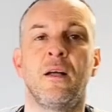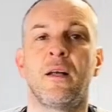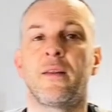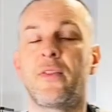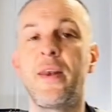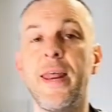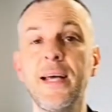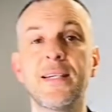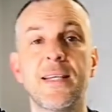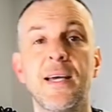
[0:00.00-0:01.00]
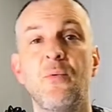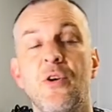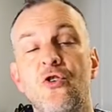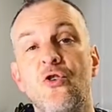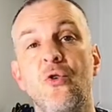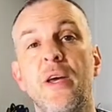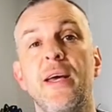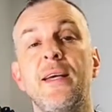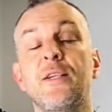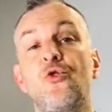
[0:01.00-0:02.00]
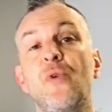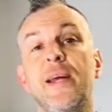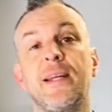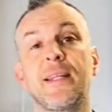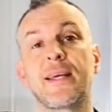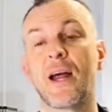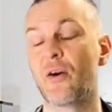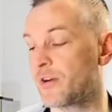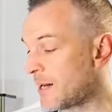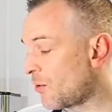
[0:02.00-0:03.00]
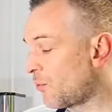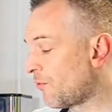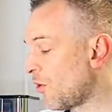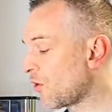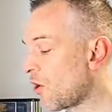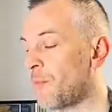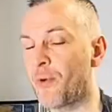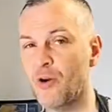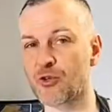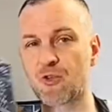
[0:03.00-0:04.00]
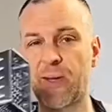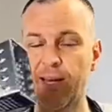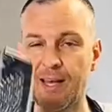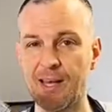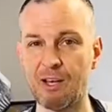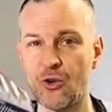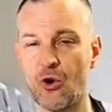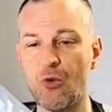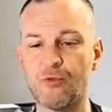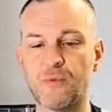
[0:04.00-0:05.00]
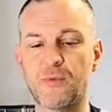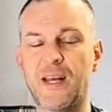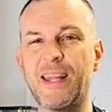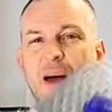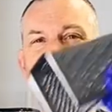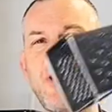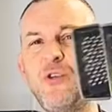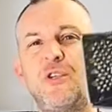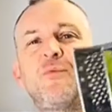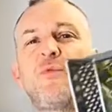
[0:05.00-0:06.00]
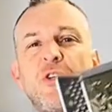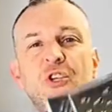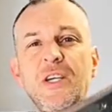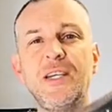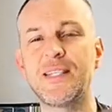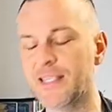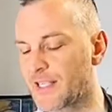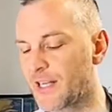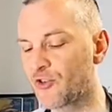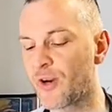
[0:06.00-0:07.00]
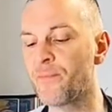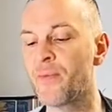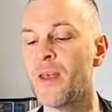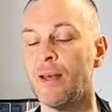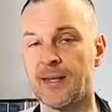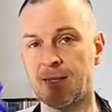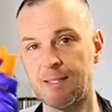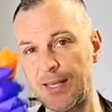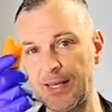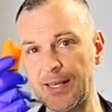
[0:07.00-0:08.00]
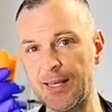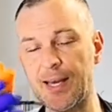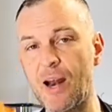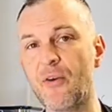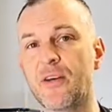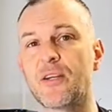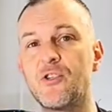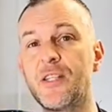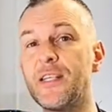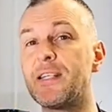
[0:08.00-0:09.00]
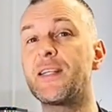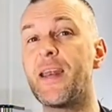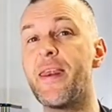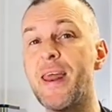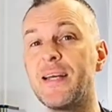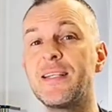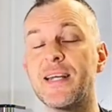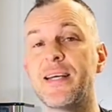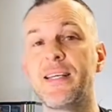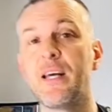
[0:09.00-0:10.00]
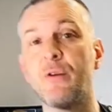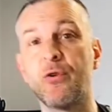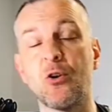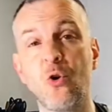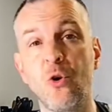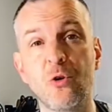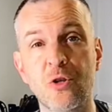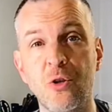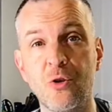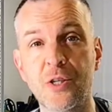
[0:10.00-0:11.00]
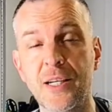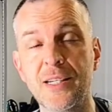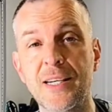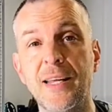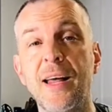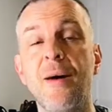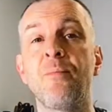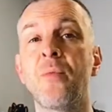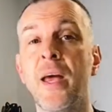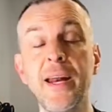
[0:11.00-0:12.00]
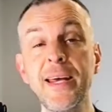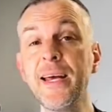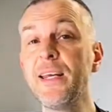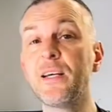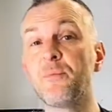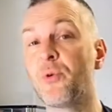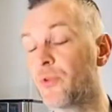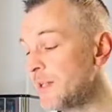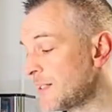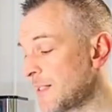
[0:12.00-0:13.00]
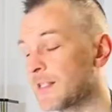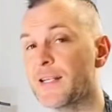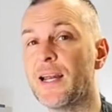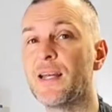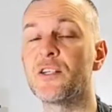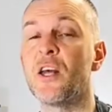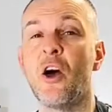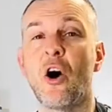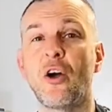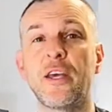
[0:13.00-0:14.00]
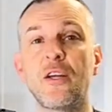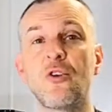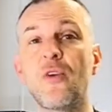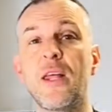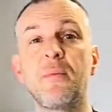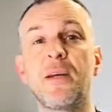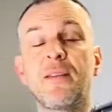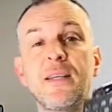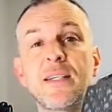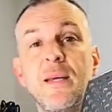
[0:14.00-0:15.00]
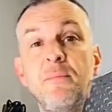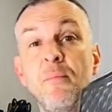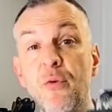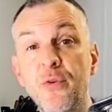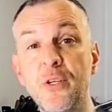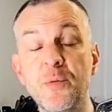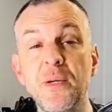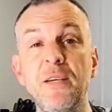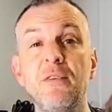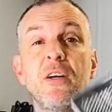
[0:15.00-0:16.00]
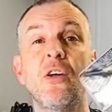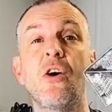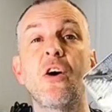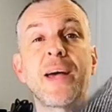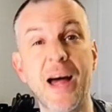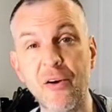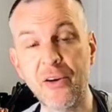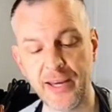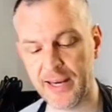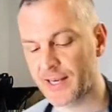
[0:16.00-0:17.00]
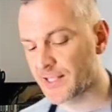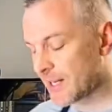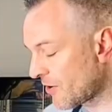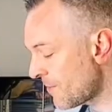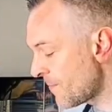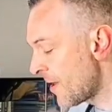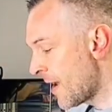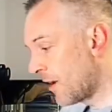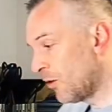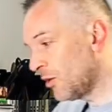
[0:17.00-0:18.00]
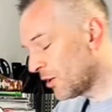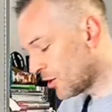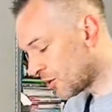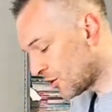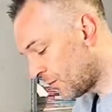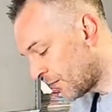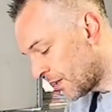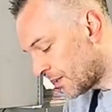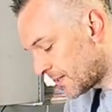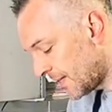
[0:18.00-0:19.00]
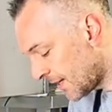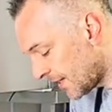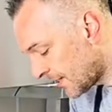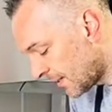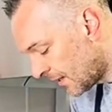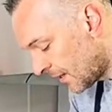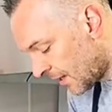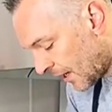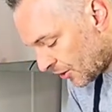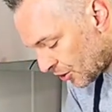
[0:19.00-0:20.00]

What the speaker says: The next thing I want to show you is grating the carrot. Now, we've all got a box grater at home, something like that. We use it for cheese, etc. Take your carrot, because this is a nice idea for coleslaws, things like that. And again, you can put these in salads, or you can grate them into things like muffins, believe it or not, or carrot cake, etc. And all you're going to do is take it and just